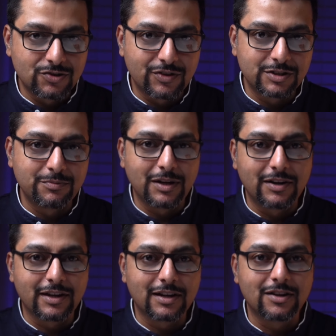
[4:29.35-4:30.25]
towards
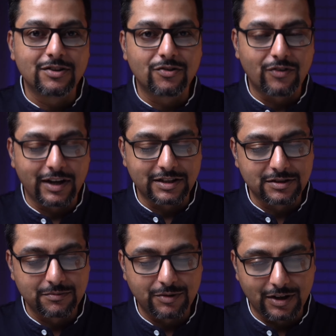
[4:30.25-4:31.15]
building the
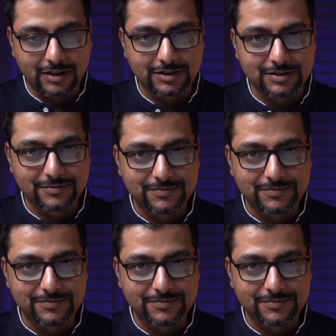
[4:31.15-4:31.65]
right product.